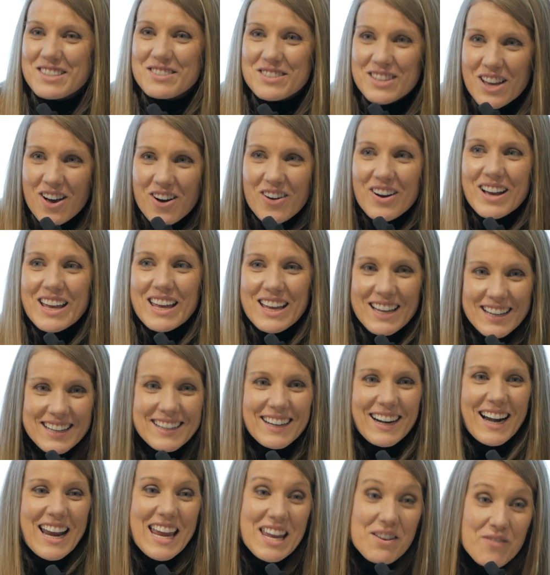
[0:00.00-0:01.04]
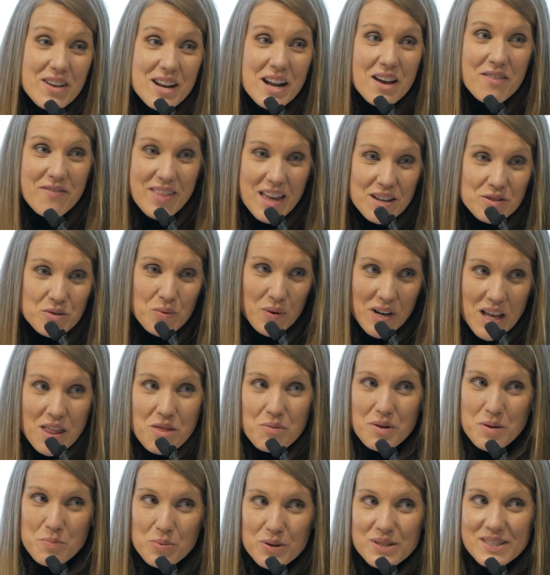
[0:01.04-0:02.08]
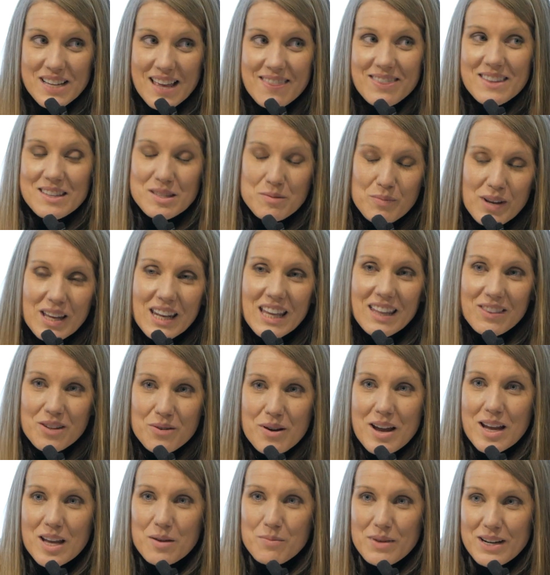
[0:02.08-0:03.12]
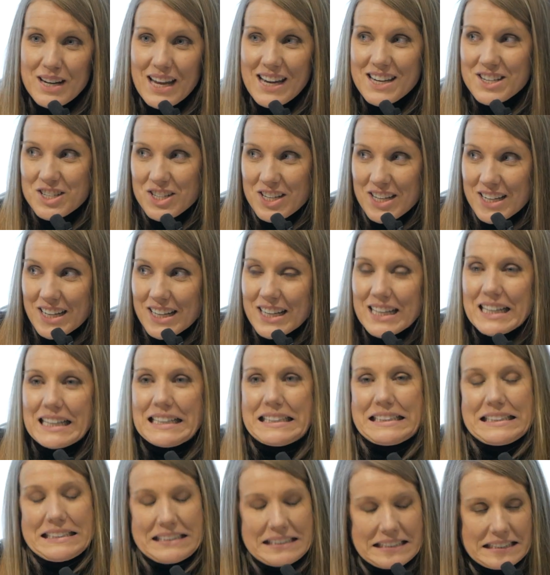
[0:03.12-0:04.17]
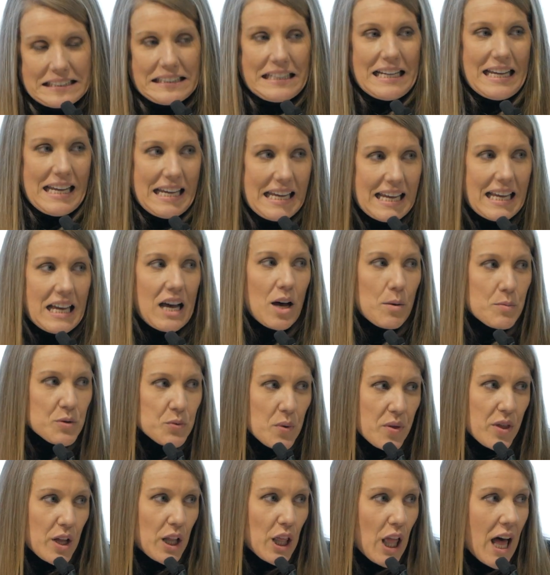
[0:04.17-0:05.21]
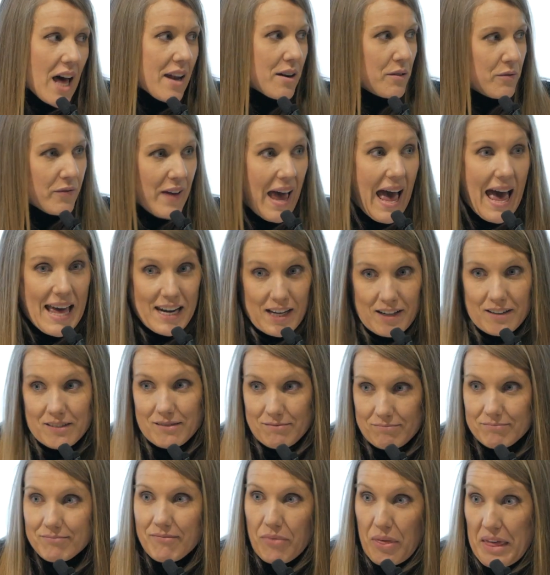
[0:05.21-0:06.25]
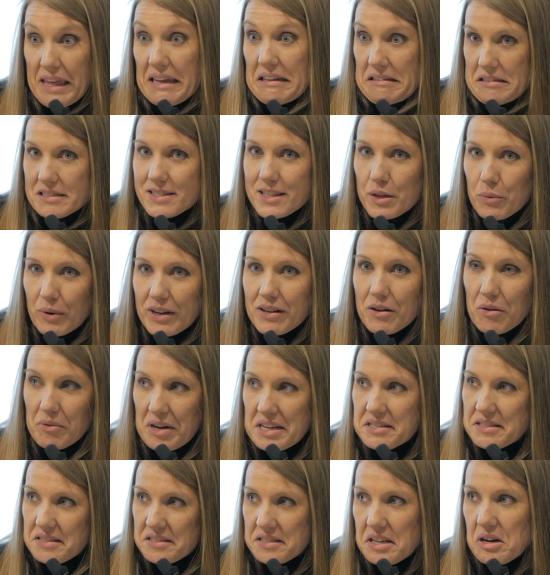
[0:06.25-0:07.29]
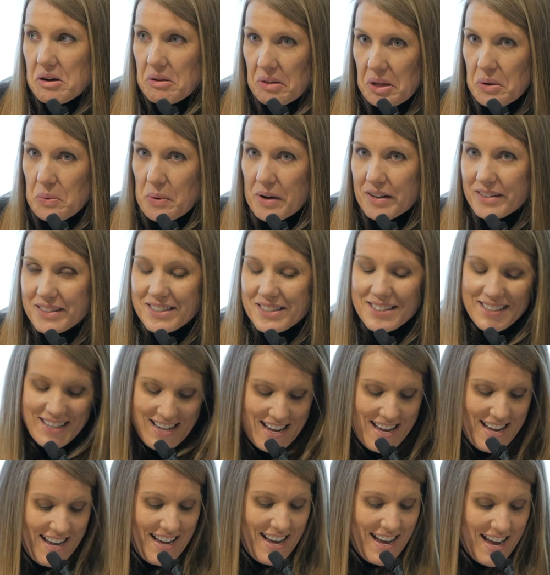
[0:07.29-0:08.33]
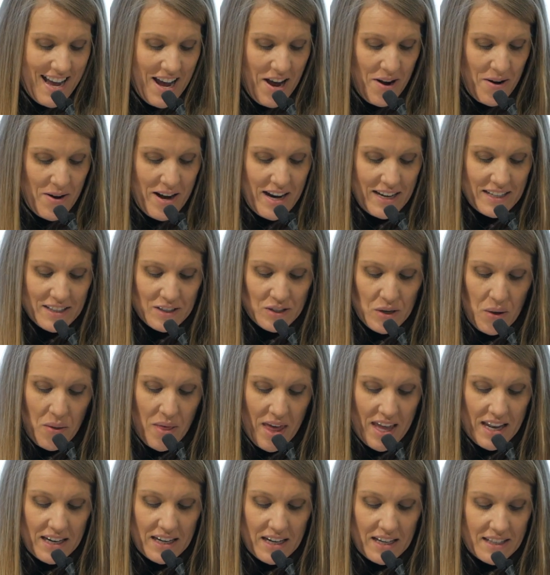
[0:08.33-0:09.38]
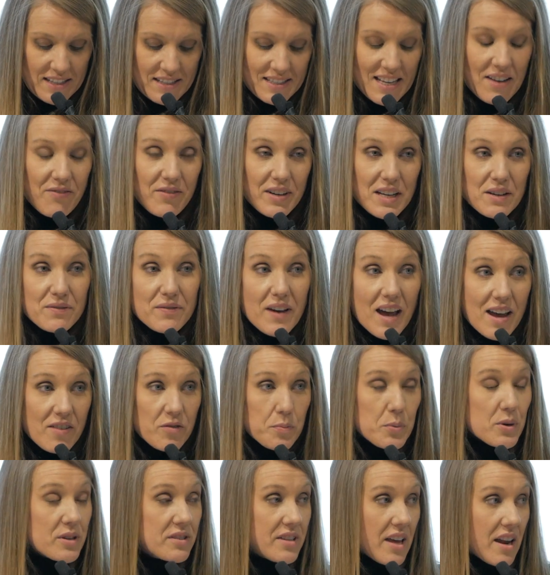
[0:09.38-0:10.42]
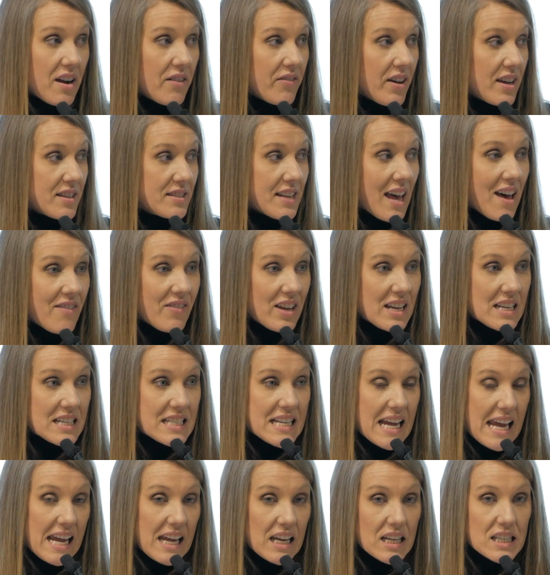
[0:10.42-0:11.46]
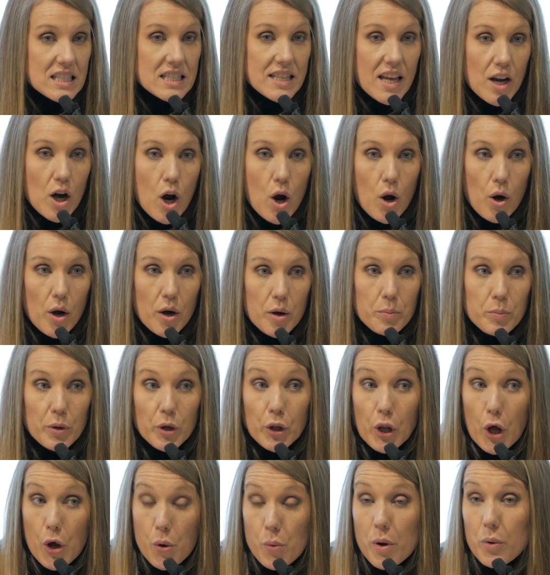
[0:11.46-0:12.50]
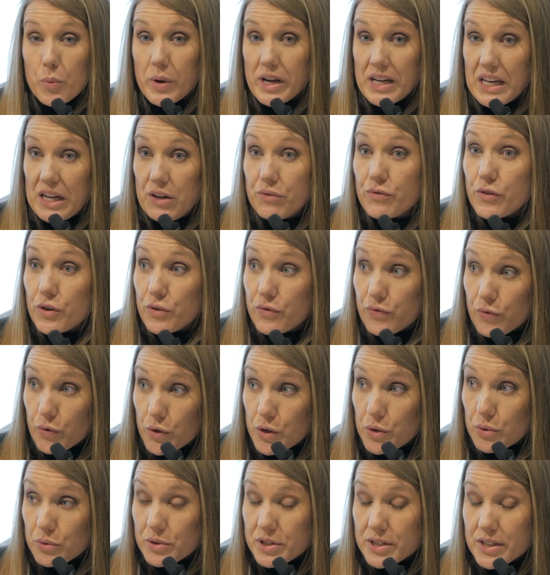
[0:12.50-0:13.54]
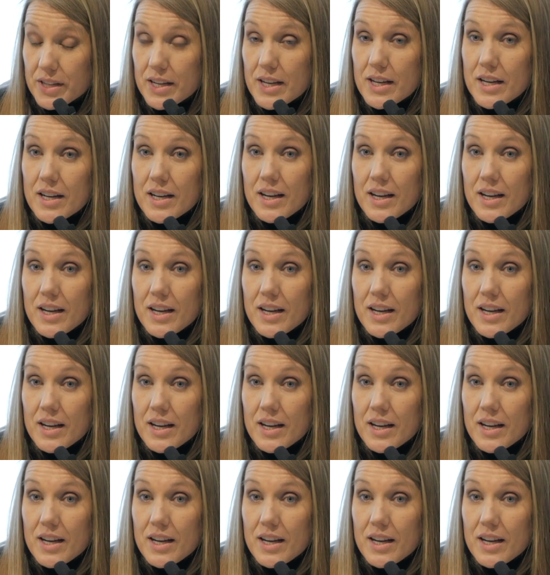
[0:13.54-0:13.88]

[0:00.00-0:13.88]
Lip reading: So even of that 23% that's meeting the recommendation, it comes with a lot of added things that we don't necessarily want. All right, so then 75% of us have intakes that are below what we need for fruit,